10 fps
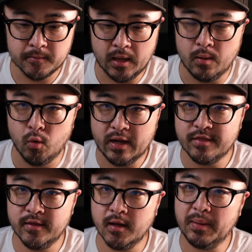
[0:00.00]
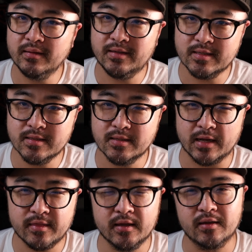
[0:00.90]
And when I think about distance, I
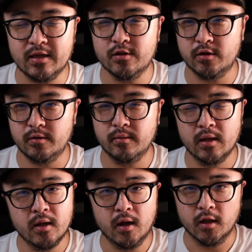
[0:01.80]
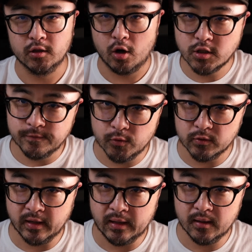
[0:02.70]
think either a larger fuel
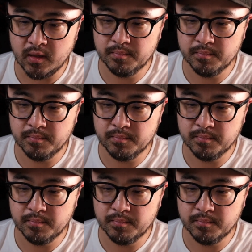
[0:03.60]
tank,